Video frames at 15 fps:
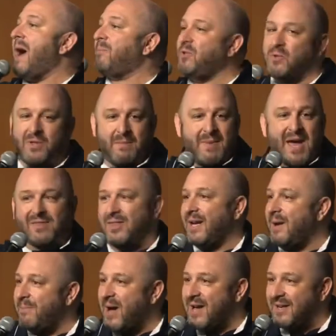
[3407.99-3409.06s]
I'm doing the math
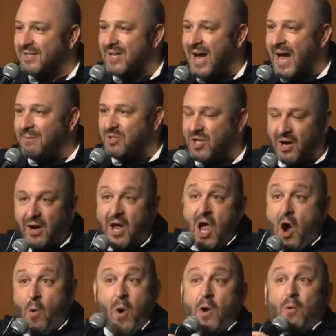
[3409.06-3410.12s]
like I'm buying a timeshare.
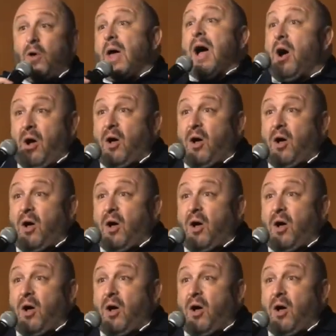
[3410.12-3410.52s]
Well,